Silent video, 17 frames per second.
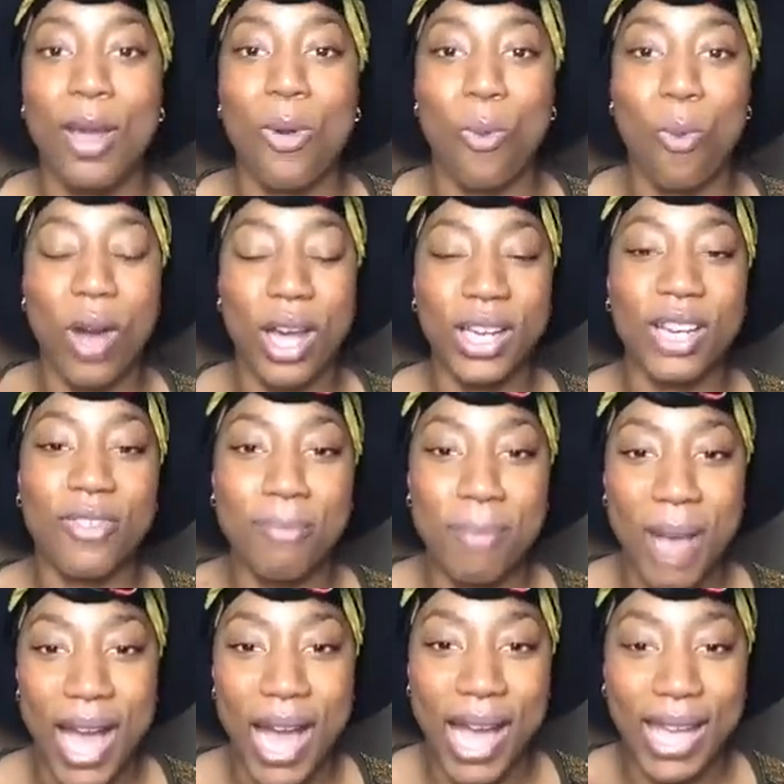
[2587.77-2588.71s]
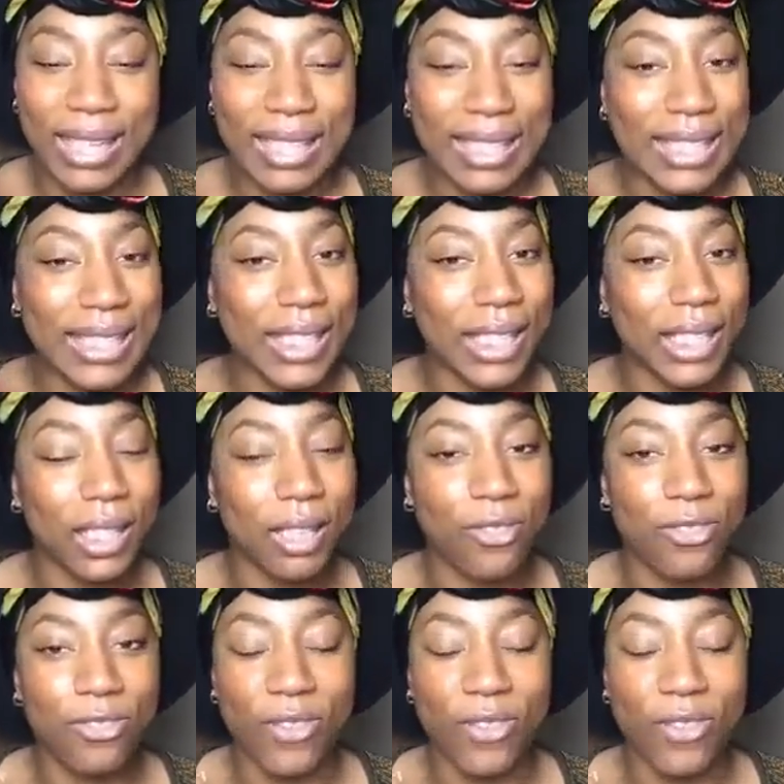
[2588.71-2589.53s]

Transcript: One of my key